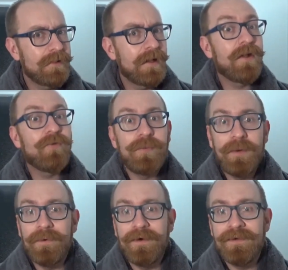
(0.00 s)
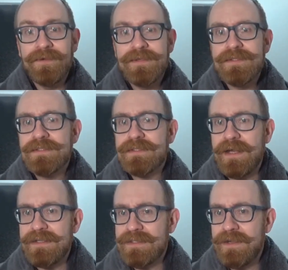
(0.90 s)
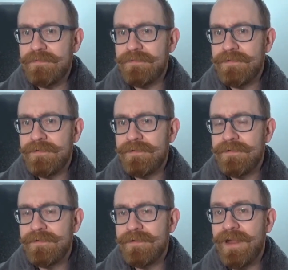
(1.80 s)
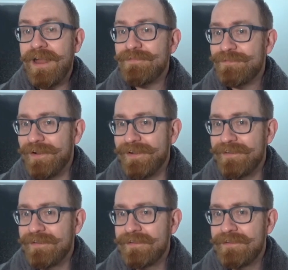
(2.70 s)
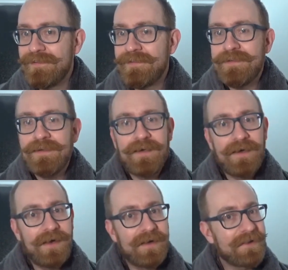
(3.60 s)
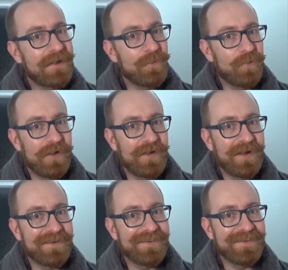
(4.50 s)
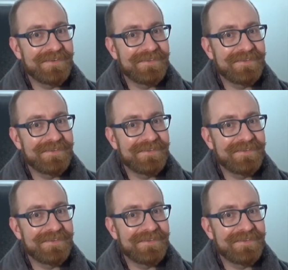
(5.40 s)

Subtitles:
And remember, stay safe, have fun, and keep reenacting.